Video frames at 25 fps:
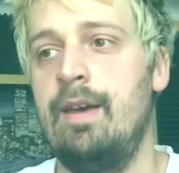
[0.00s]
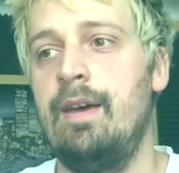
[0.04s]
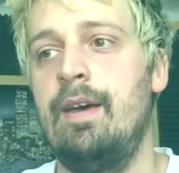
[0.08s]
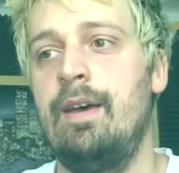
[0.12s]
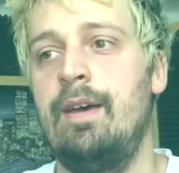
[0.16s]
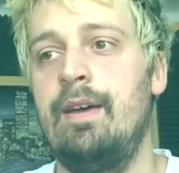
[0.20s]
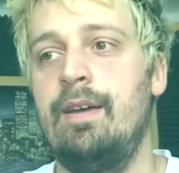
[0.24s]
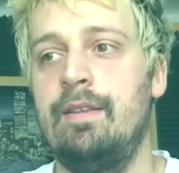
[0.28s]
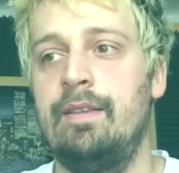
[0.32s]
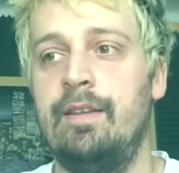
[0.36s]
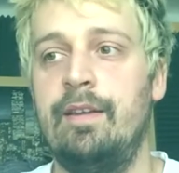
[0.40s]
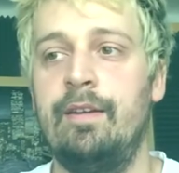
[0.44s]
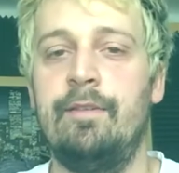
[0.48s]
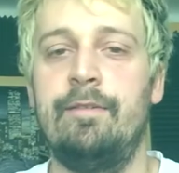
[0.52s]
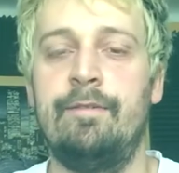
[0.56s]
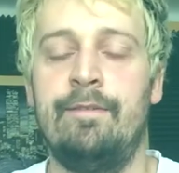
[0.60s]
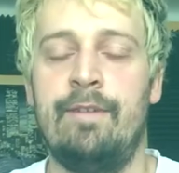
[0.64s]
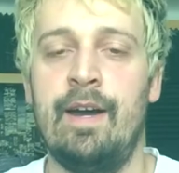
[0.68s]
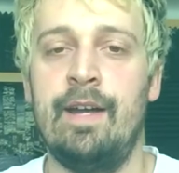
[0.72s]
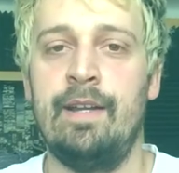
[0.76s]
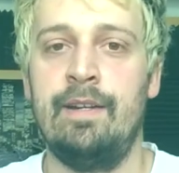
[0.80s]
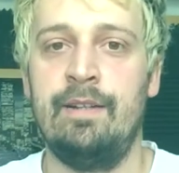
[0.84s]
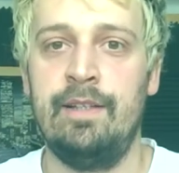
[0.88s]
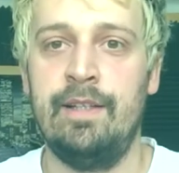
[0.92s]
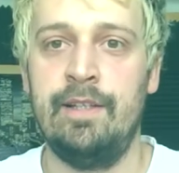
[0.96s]
They're
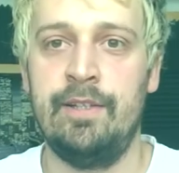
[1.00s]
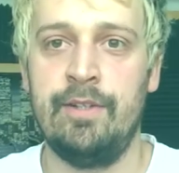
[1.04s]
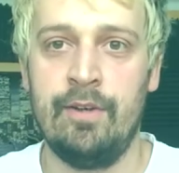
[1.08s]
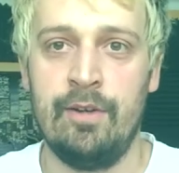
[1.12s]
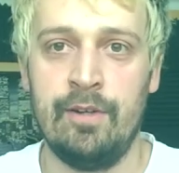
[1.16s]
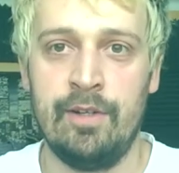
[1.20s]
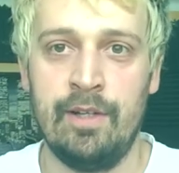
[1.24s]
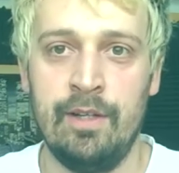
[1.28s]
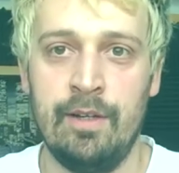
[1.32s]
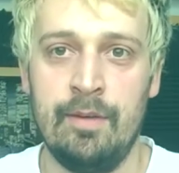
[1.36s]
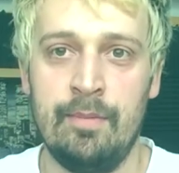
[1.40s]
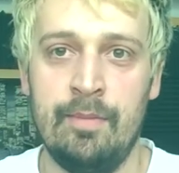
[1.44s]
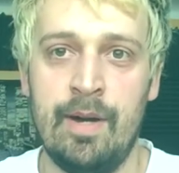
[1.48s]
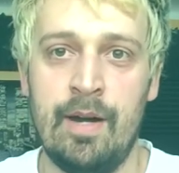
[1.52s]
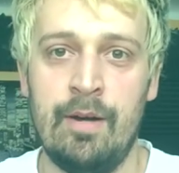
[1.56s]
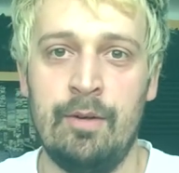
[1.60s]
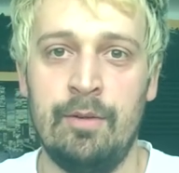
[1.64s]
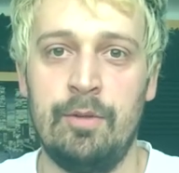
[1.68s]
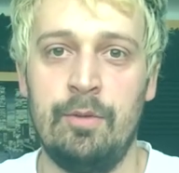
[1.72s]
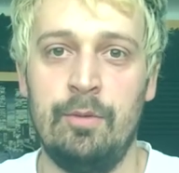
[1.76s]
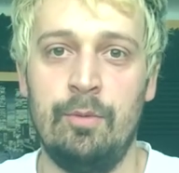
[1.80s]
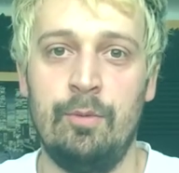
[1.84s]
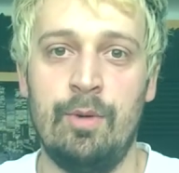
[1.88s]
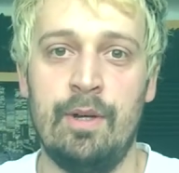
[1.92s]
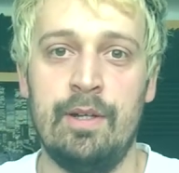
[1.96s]
finally talking about
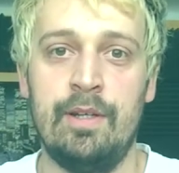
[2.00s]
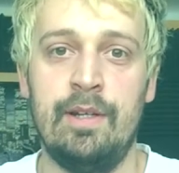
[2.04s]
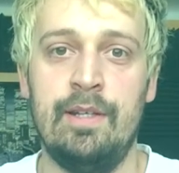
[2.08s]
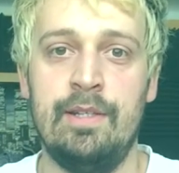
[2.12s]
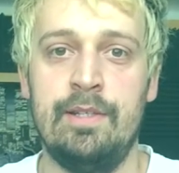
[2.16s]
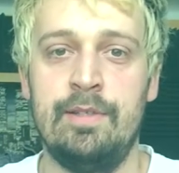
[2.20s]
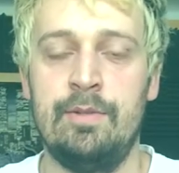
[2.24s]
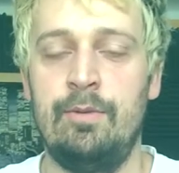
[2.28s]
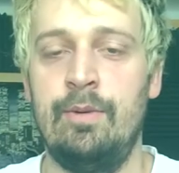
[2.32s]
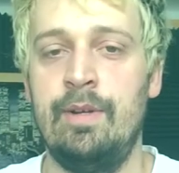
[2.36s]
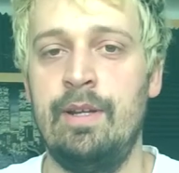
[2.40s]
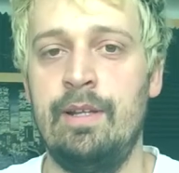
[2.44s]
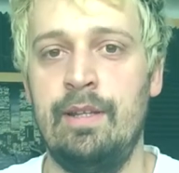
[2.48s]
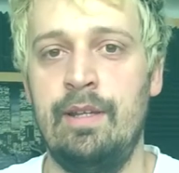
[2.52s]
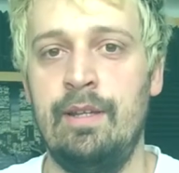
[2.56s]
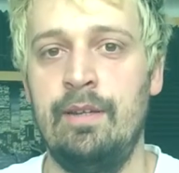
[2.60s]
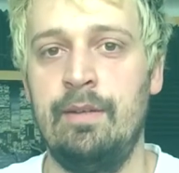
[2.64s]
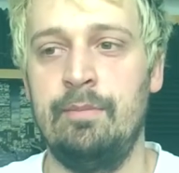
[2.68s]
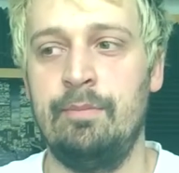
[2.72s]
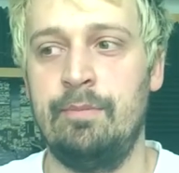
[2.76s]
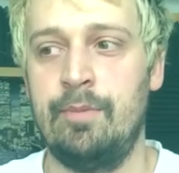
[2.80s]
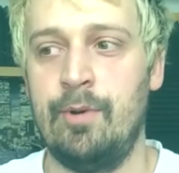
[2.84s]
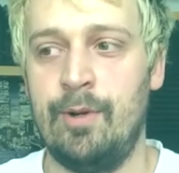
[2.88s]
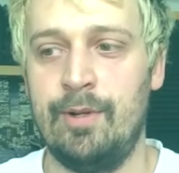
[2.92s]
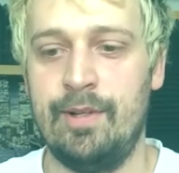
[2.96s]
what is really
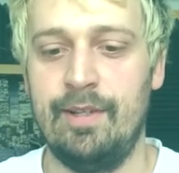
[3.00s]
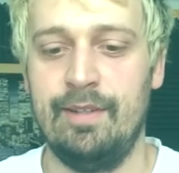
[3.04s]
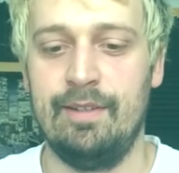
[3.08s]
important.